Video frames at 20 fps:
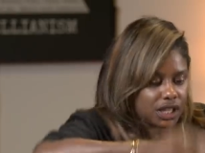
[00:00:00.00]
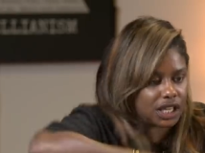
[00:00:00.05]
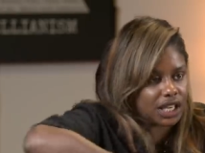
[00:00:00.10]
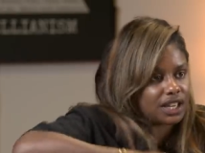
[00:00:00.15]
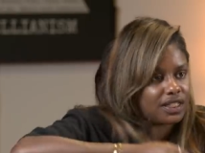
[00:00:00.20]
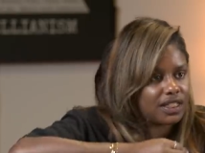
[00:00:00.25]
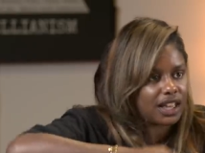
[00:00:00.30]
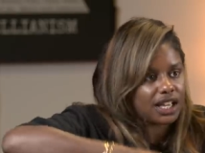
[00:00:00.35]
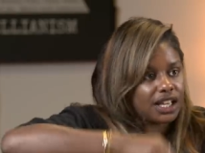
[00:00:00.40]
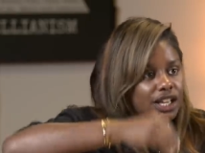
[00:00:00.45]

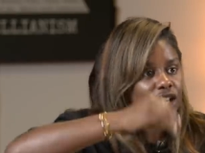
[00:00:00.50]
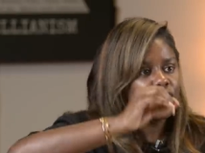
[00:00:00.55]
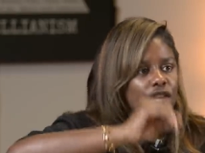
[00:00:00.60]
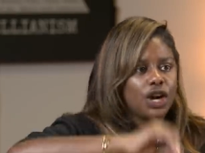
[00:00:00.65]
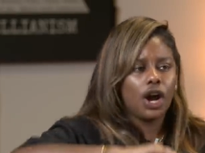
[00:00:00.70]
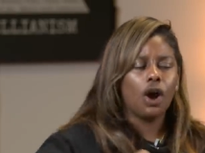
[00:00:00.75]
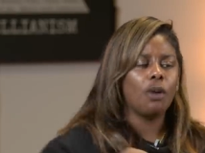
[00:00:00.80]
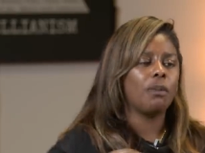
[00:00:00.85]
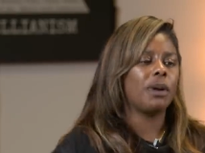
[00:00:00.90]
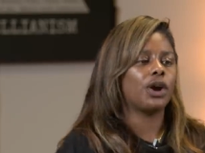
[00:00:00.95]
thing, and they,
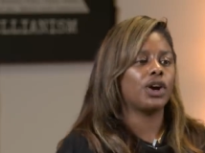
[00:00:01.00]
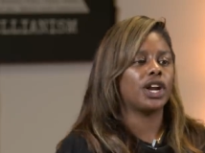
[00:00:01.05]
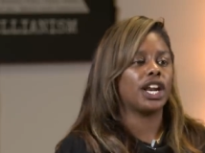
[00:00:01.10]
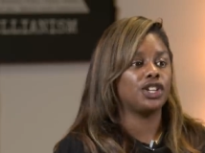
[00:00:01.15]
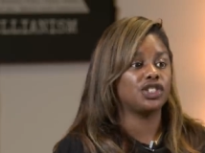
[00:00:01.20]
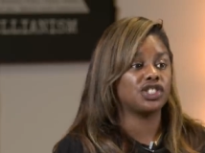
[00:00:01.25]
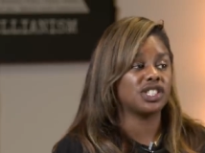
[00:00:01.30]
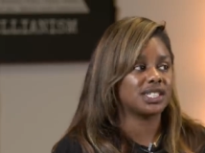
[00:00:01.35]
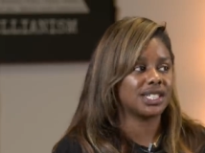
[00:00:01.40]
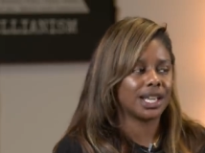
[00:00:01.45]
oh my God, I
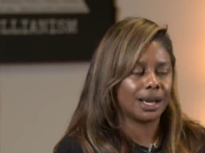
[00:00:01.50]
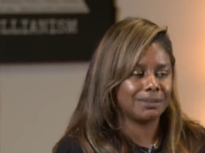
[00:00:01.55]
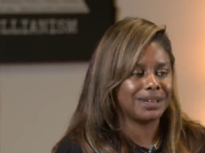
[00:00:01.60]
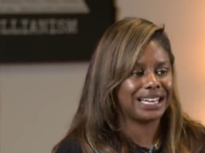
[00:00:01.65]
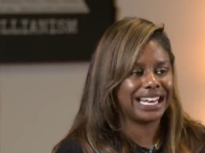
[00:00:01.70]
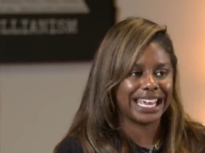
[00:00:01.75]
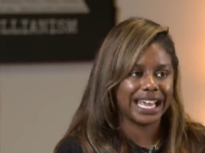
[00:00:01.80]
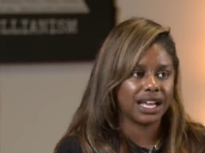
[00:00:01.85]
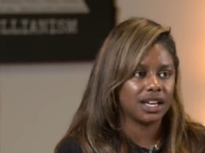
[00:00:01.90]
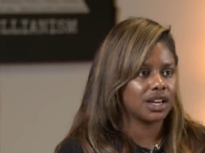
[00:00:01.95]
used to stay up
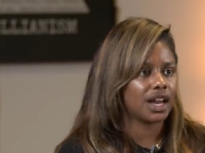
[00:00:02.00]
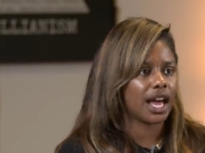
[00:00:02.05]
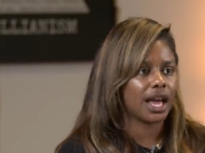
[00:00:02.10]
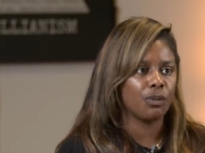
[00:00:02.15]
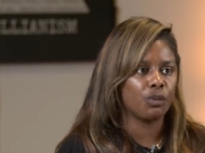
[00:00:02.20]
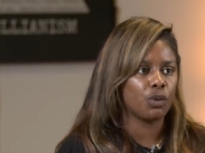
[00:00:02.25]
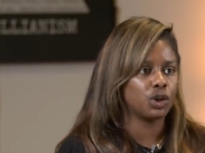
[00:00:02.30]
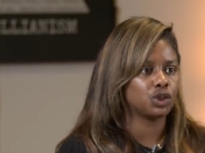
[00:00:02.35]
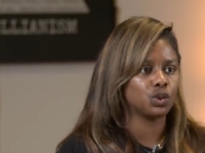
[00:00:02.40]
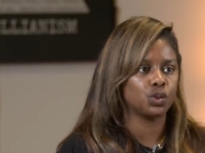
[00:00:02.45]
late at night
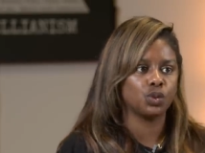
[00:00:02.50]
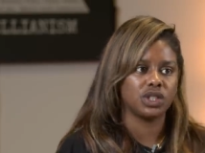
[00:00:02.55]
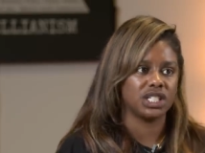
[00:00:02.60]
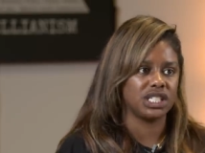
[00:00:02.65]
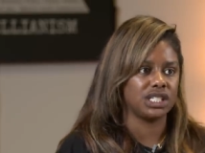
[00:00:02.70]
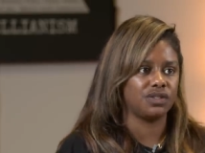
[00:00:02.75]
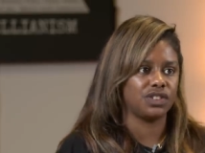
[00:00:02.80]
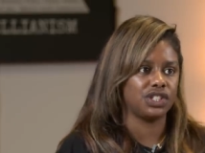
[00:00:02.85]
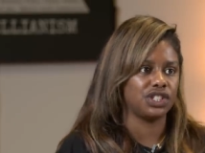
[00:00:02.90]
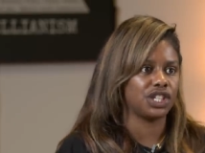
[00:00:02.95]
and watch all
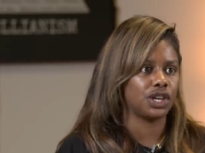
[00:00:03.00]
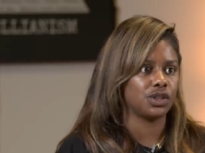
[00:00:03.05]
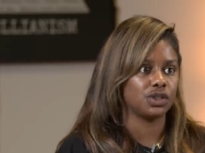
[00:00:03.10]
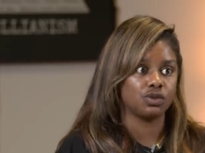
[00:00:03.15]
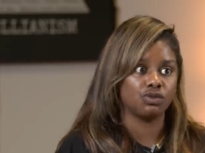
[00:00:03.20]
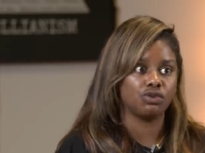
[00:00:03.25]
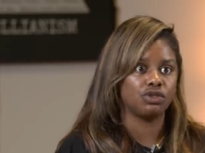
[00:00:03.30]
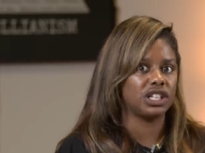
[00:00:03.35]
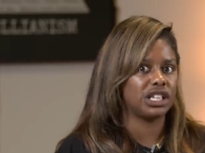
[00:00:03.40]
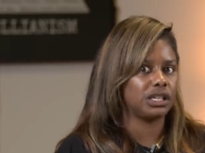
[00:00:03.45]
these
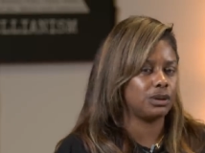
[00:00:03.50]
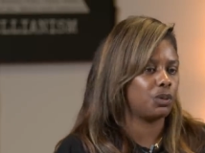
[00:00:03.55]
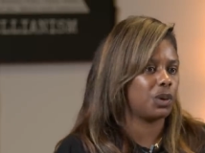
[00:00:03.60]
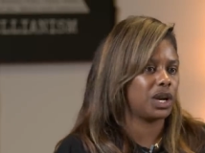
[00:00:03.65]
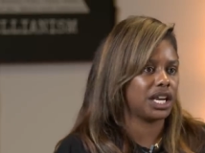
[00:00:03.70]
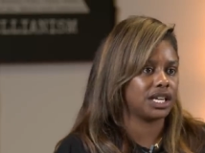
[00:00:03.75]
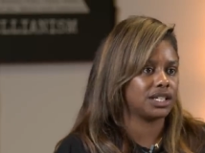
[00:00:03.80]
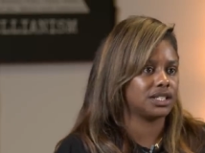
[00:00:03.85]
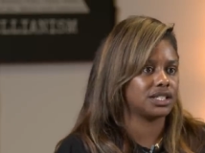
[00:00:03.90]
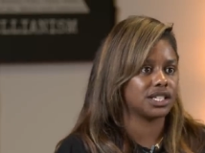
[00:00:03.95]
videos. Really
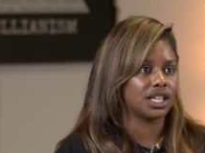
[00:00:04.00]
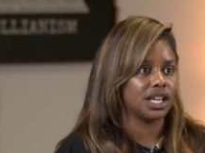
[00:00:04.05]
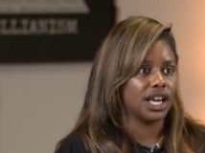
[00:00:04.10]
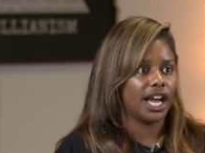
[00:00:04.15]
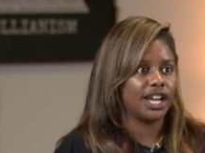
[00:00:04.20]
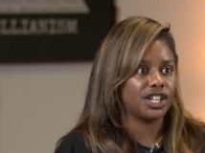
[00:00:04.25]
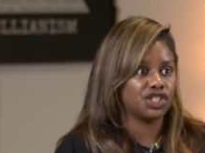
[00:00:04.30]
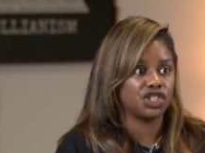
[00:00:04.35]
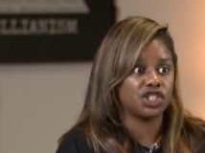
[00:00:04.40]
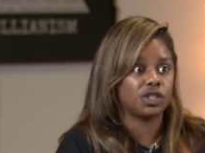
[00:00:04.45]
weird.
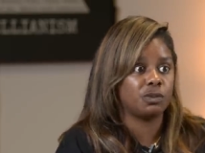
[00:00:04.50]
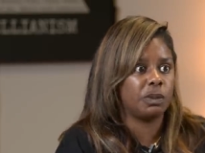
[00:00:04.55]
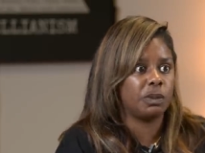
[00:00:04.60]
I used to